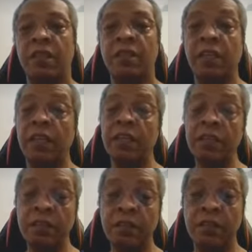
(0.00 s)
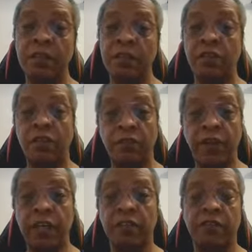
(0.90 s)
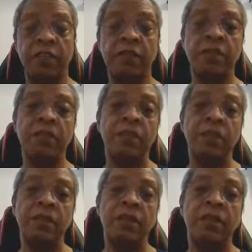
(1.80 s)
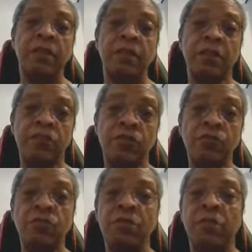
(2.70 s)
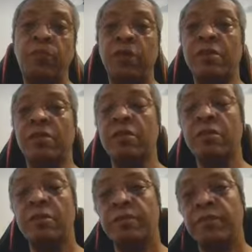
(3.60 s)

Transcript: And then the other factor is you, the person,